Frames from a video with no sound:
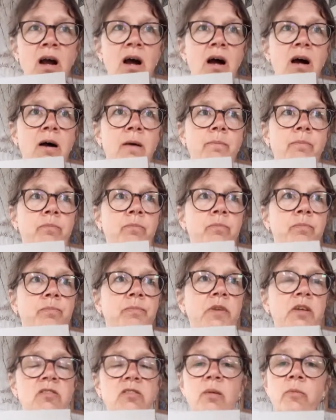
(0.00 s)

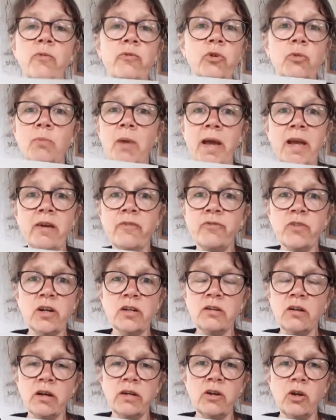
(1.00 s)
Some of you may have
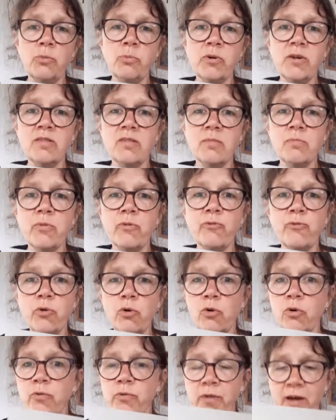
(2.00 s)
done lino printing
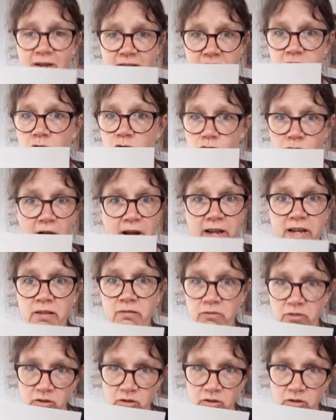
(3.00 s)
before. That's great,